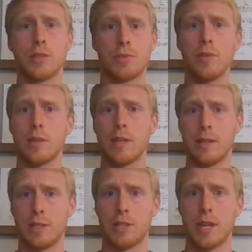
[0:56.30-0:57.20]
Truth
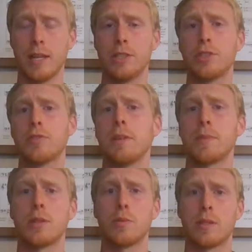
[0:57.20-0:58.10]
didn't change.
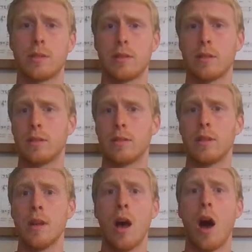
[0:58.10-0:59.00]
Scripture was
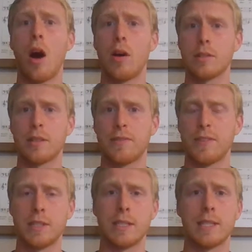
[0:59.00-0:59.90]
still all
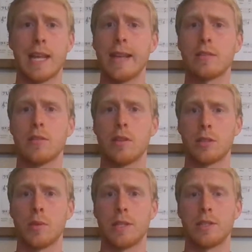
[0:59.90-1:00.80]
sufficient to answer
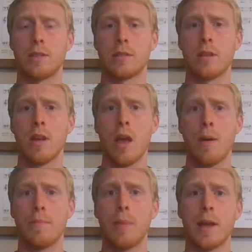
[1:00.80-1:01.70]
those questions.
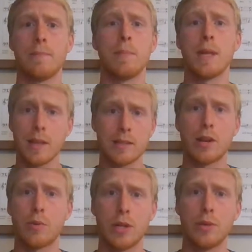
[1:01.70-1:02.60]
But because
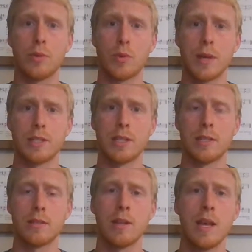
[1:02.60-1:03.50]
there were new
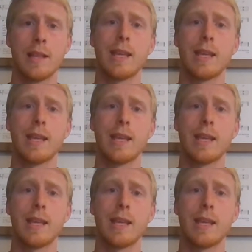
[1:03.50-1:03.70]
questions,